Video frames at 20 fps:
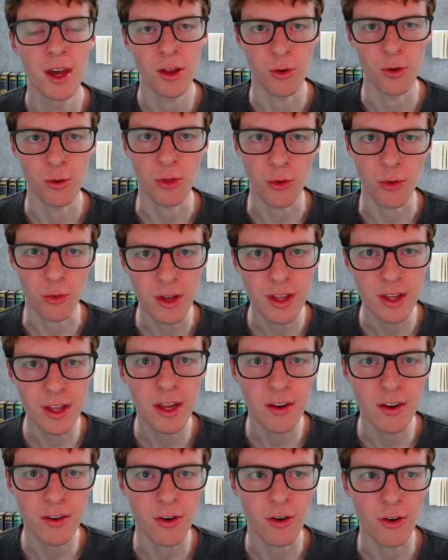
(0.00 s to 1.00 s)
Your 3
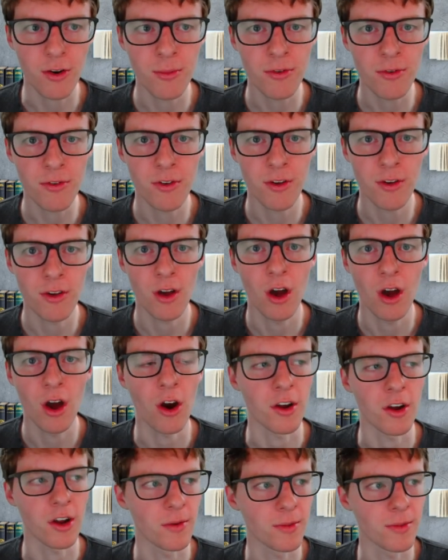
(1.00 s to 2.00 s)
key terms
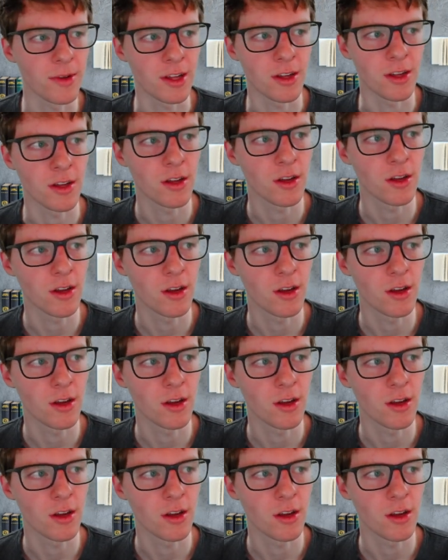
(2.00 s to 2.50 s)
are going to be